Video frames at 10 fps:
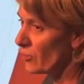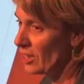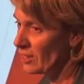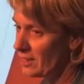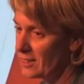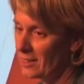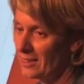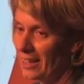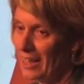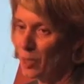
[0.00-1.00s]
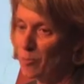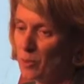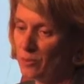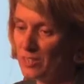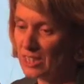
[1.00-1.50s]
things um,
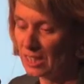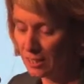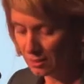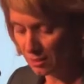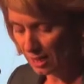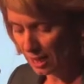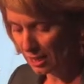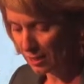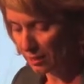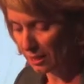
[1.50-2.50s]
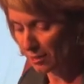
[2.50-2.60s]
that we've seen uh,